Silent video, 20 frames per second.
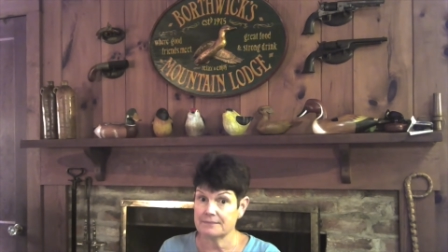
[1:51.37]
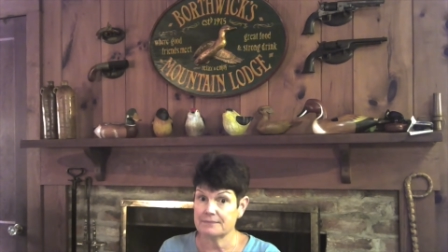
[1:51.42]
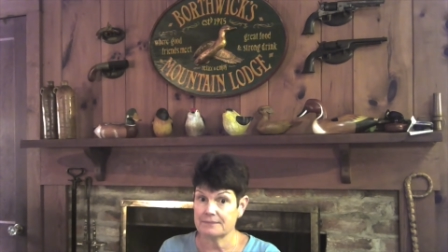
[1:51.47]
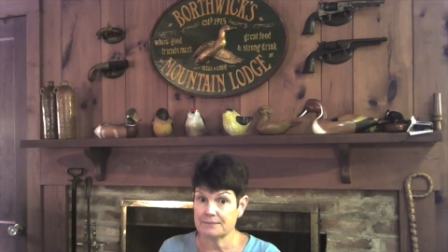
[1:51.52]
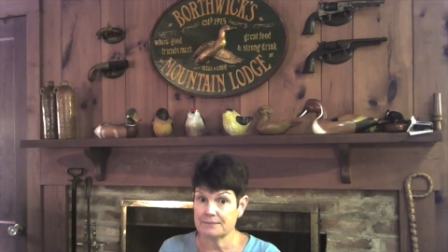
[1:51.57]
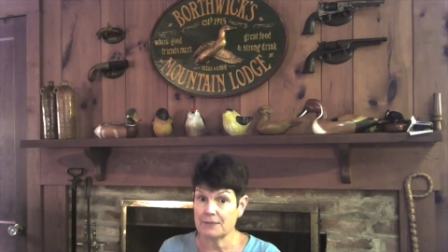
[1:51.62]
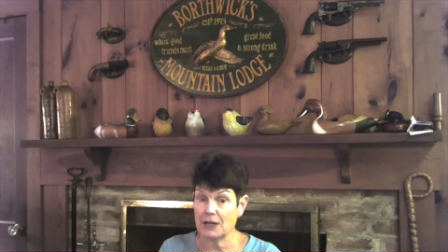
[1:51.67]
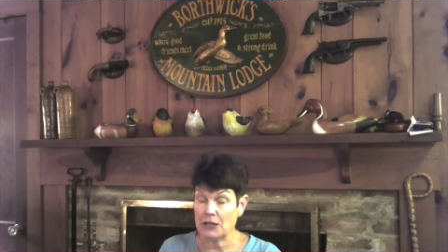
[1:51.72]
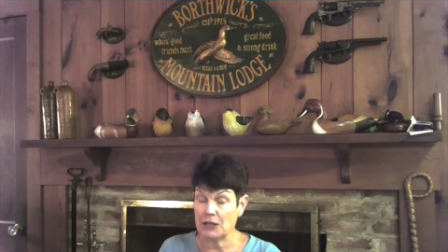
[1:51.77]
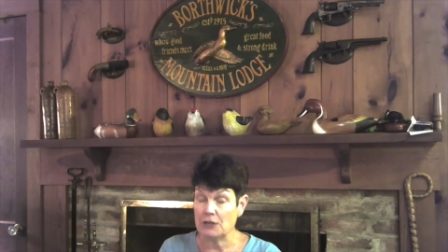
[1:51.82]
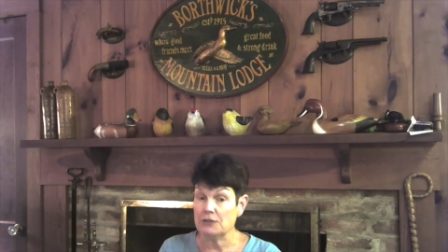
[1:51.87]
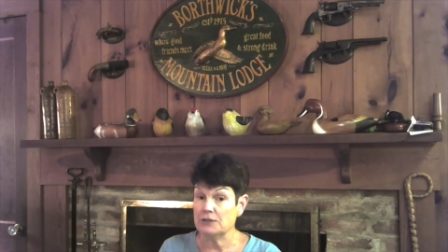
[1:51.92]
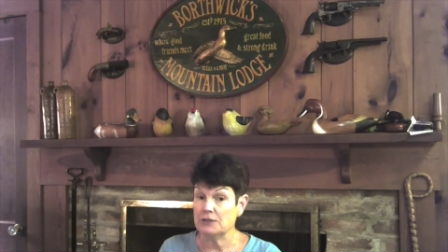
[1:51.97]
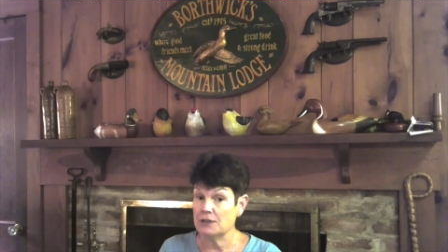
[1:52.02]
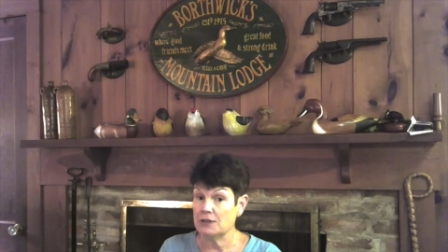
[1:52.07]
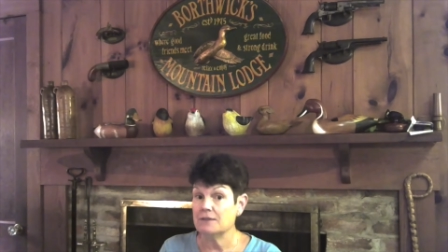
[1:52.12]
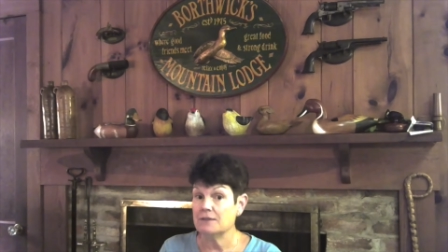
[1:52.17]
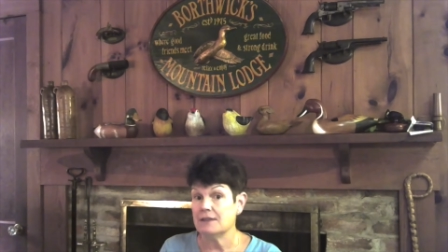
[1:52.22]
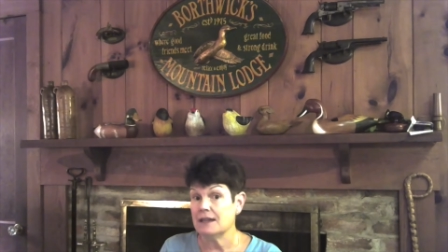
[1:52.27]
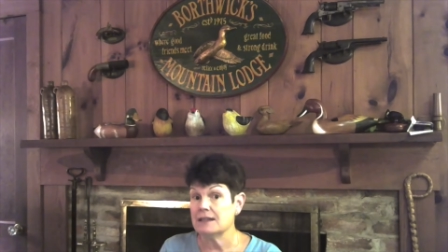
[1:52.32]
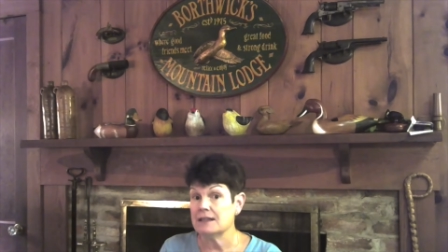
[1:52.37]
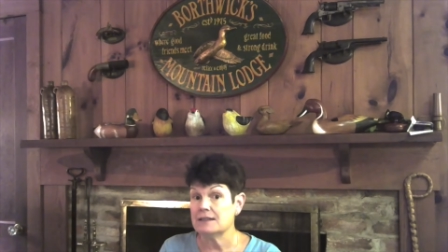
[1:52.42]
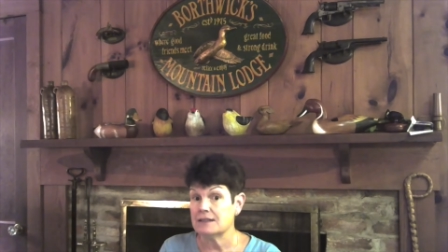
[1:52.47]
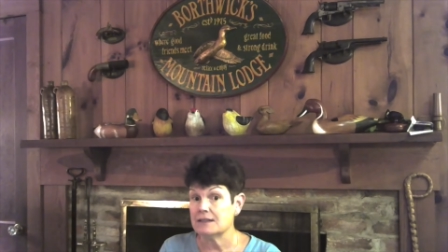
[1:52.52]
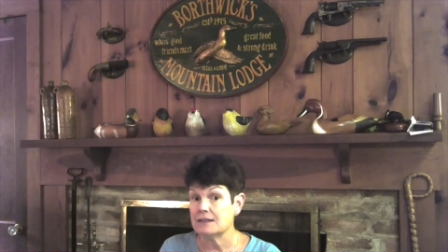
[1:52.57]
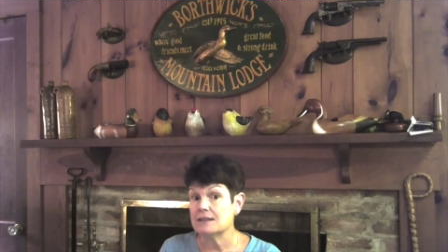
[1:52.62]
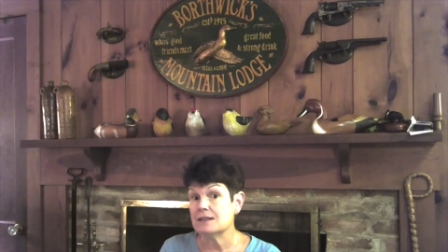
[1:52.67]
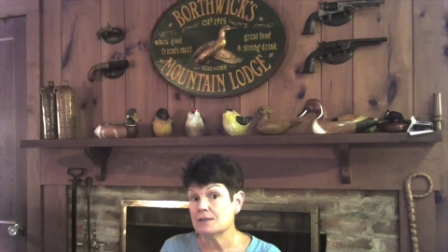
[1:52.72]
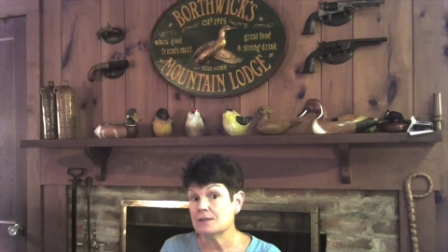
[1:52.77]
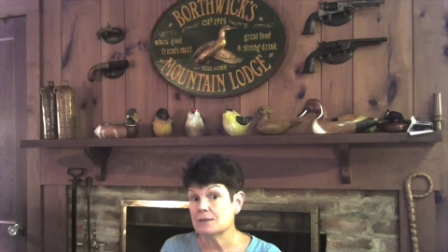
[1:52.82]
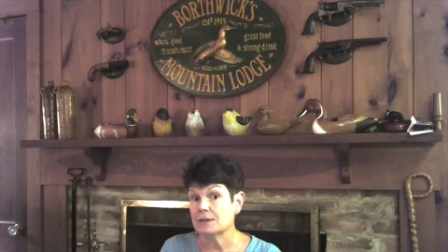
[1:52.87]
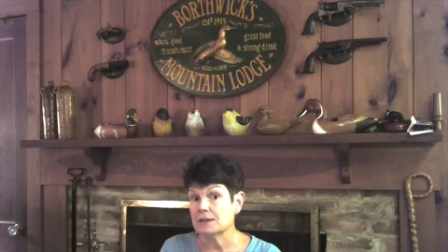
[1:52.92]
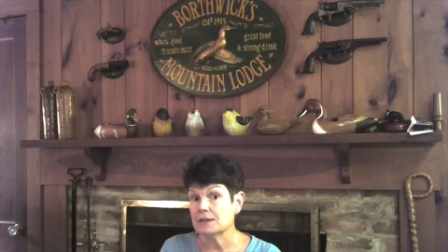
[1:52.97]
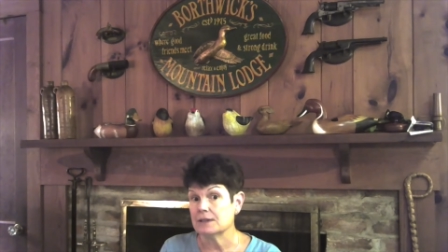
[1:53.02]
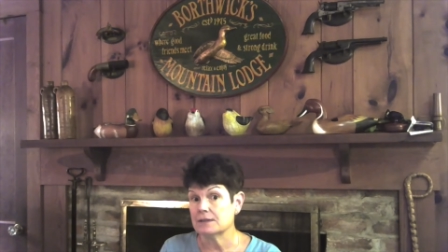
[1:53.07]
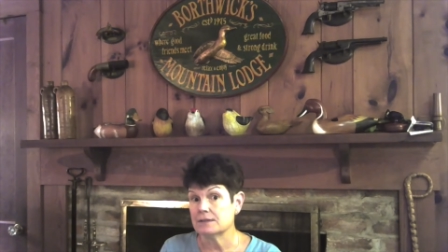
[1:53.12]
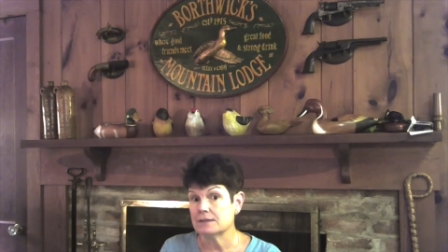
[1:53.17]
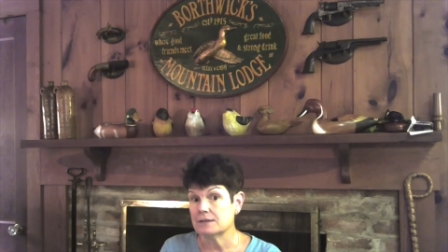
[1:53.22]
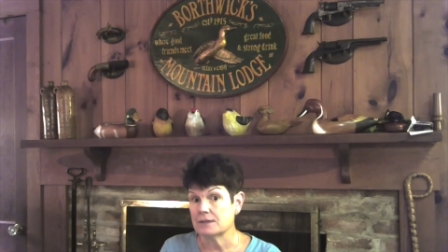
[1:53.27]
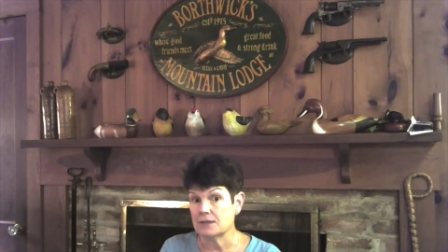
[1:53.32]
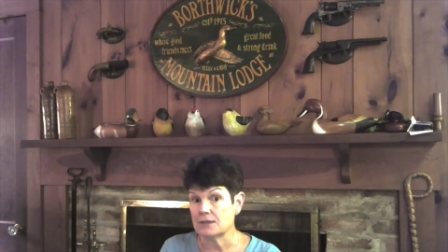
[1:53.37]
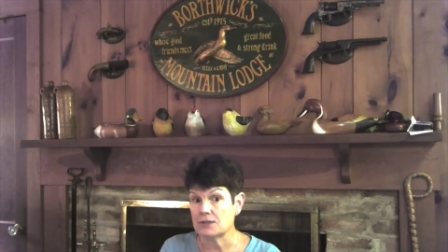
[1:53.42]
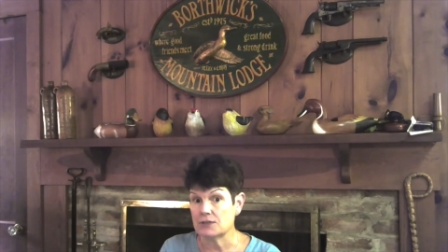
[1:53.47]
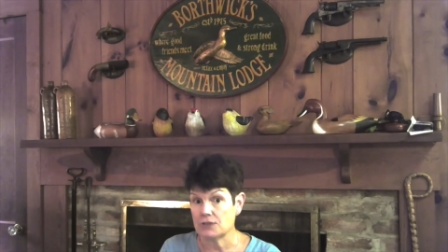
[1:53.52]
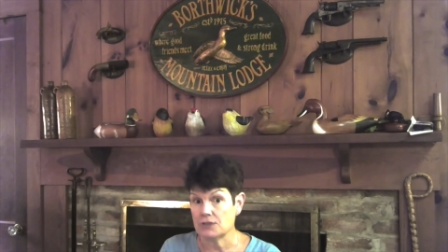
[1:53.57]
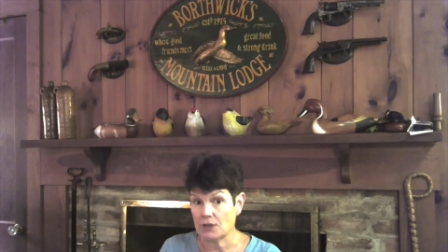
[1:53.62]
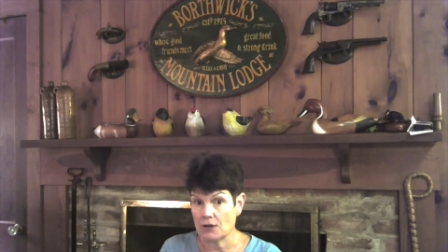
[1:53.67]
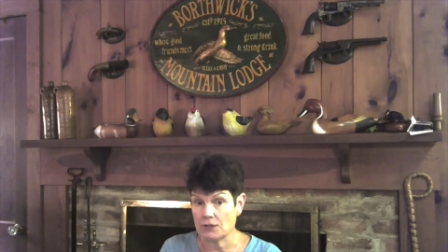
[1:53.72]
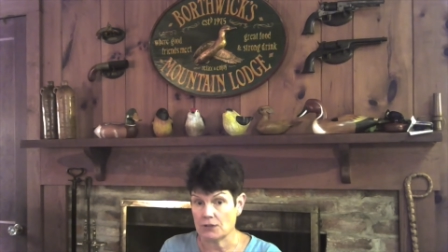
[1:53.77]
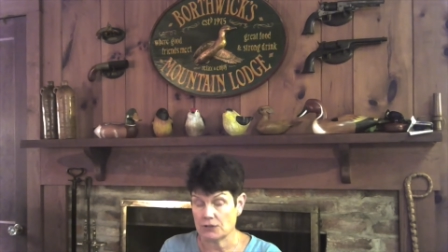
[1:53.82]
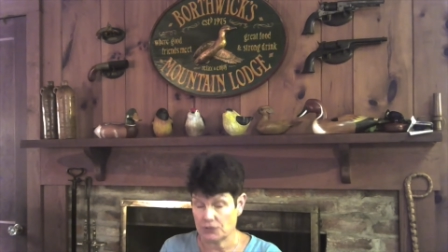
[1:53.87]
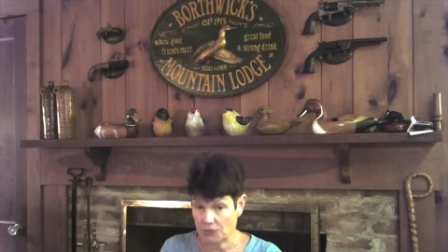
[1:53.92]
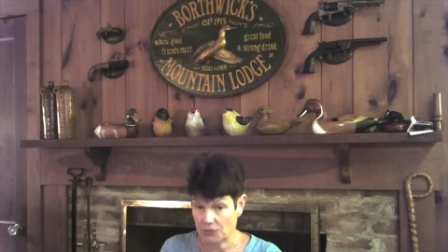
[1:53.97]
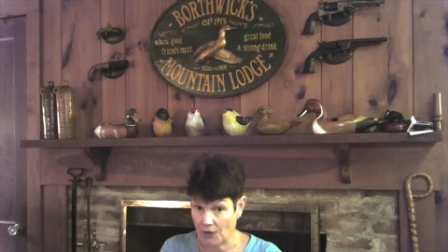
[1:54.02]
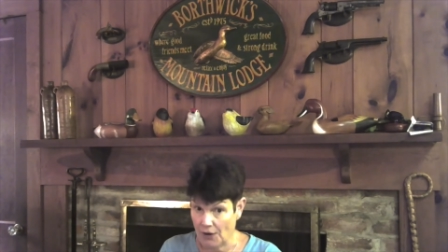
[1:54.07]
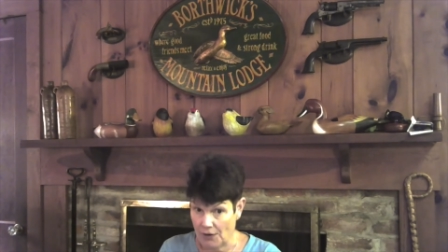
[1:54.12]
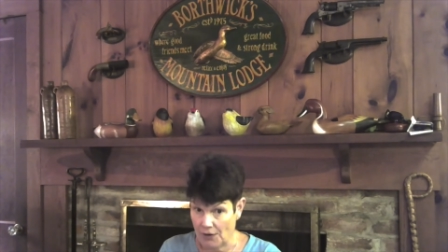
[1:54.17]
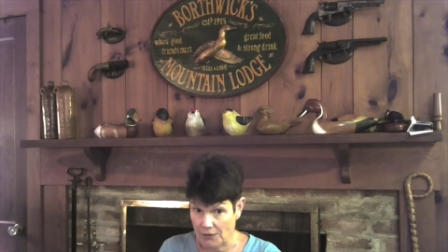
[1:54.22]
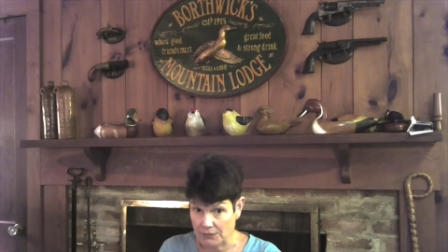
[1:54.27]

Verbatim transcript: But you do need to do it to start strong.